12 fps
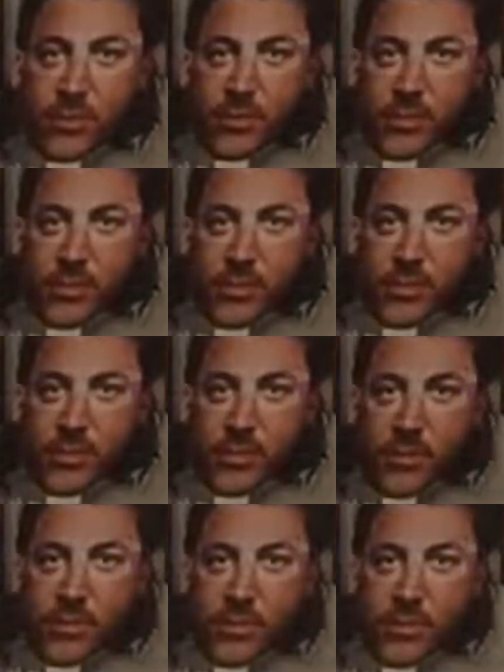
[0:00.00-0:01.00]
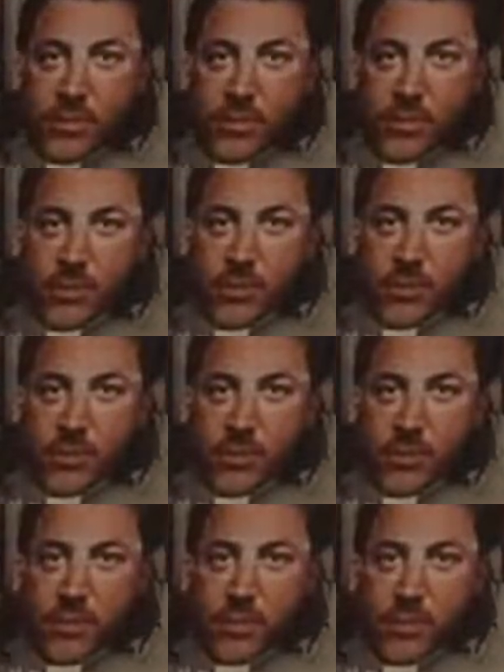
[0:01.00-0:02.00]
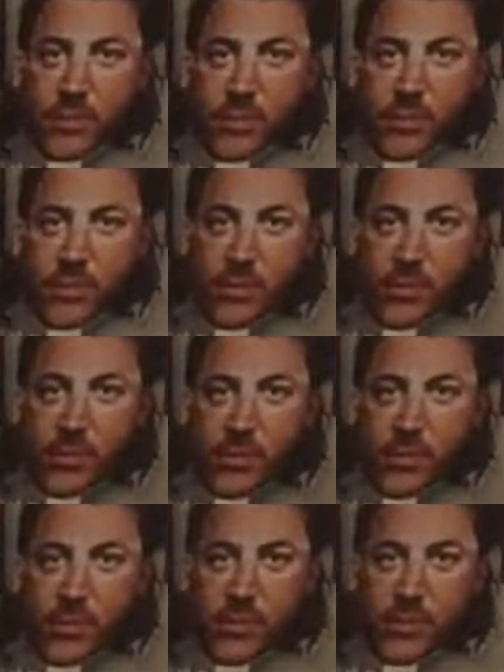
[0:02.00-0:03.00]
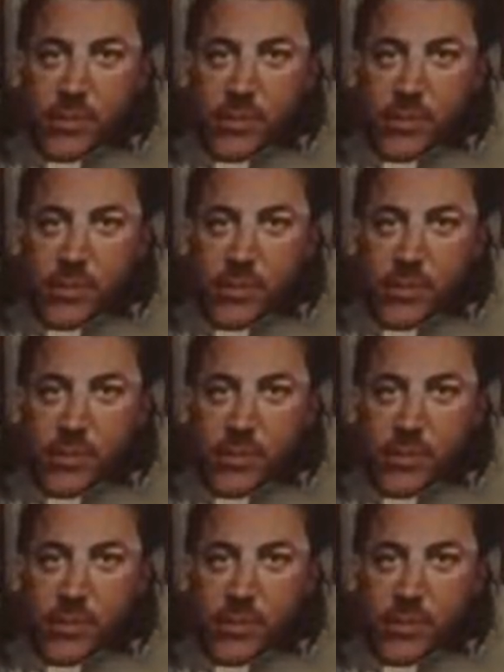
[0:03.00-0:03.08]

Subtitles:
The person shown says nothing.